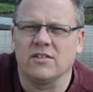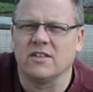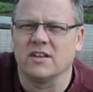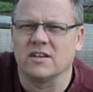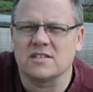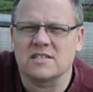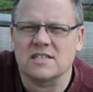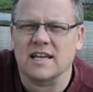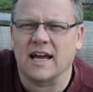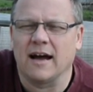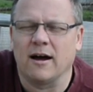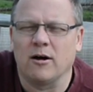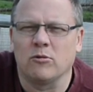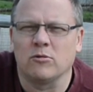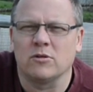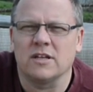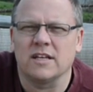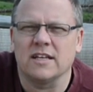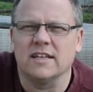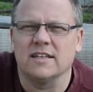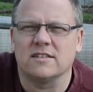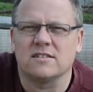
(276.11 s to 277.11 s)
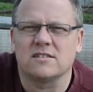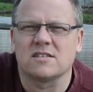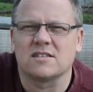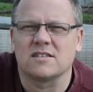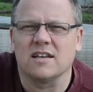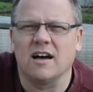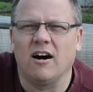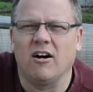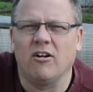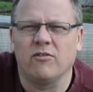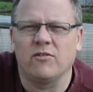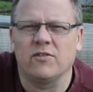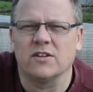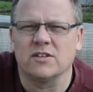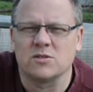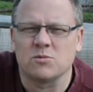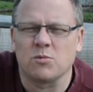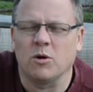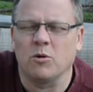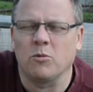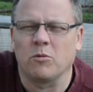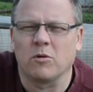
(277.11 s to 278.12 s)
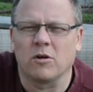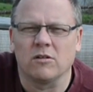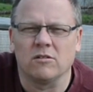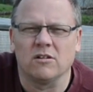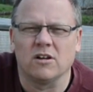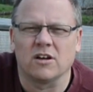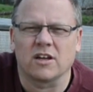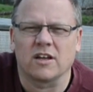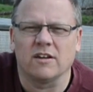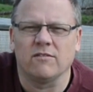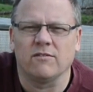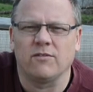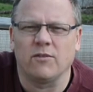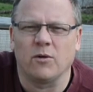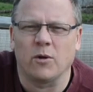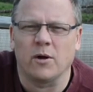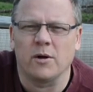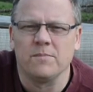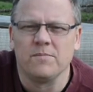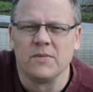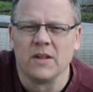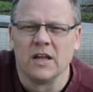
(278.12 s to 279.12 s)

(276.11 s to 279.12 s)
the sound itself is what we're looking for.